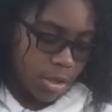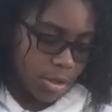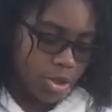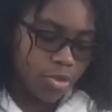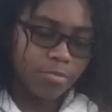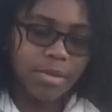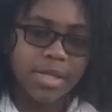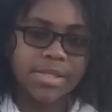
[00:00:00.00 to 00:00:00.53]

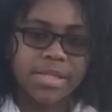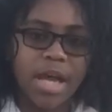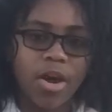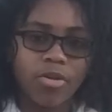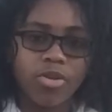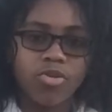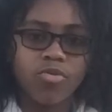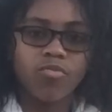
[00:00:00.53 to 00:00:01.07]
did you miss
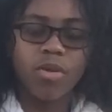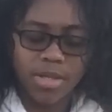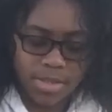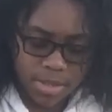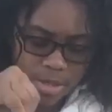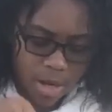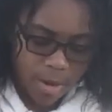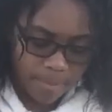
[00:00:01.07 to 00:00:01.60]
out? You wanted
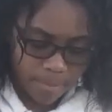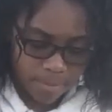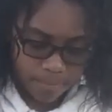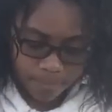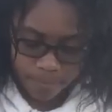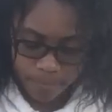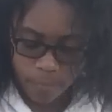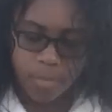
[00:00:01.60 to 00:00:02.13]
to cop
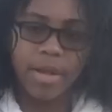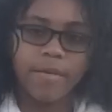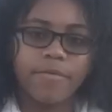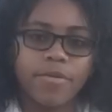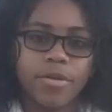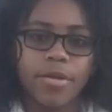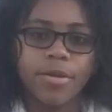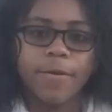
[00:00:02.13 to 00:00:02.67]
them,
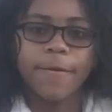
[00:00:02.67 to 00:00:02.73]
whatever.